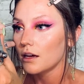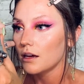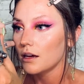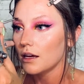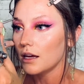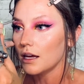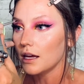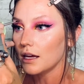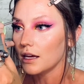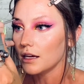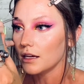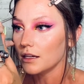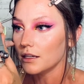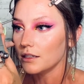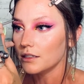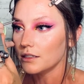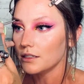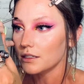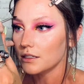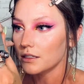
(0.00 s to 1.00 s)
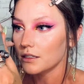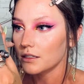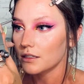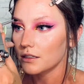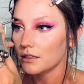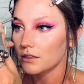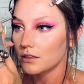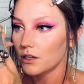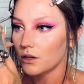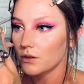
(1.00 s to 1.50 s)
and
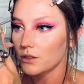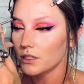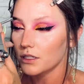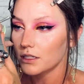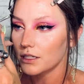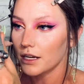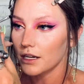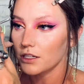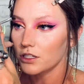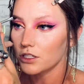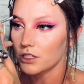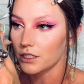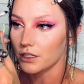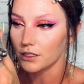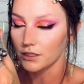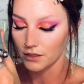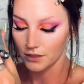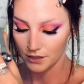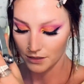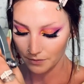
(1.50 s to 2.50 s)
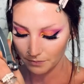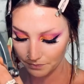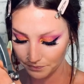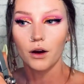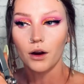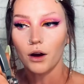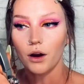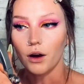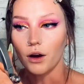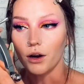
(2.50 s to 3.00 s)
those intentions
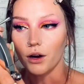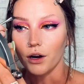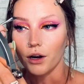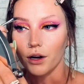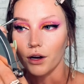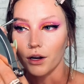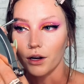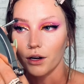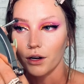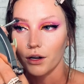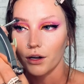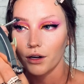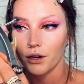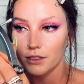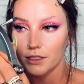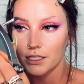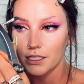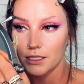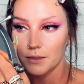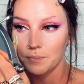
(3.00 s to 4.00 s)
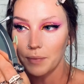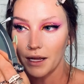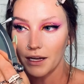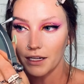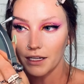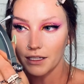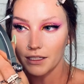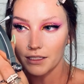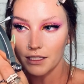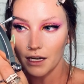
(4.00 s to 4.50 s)
are
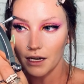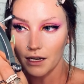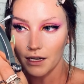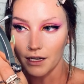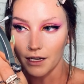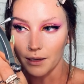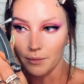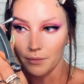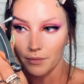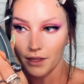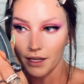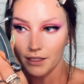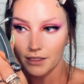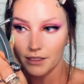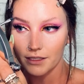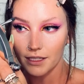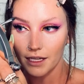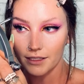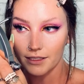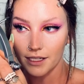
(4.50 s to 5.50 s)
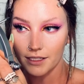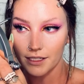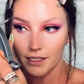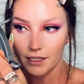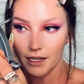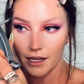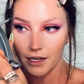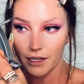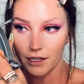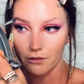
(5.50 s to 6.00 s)
spending time, that
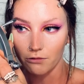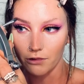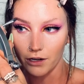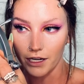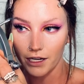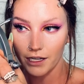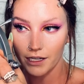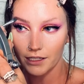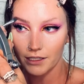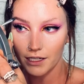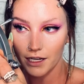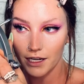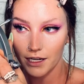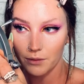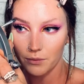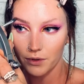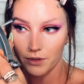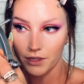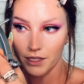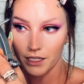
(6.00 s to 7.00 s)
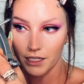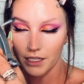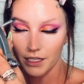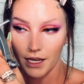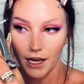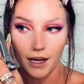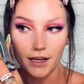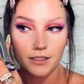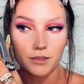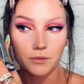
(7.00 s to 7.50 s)
designated reading time that he
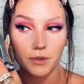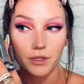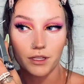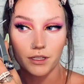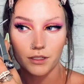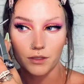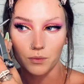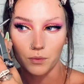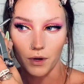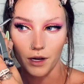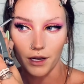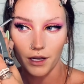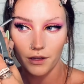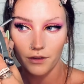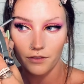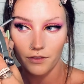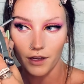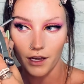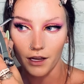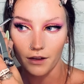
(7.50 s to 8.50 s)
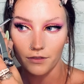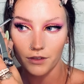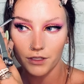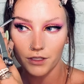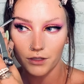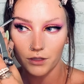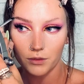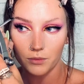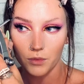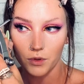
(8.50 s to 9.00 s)
has with his wife every
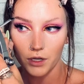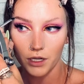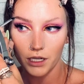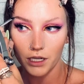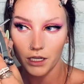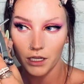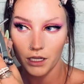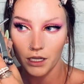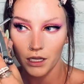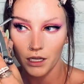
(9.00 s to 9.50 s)
single morning.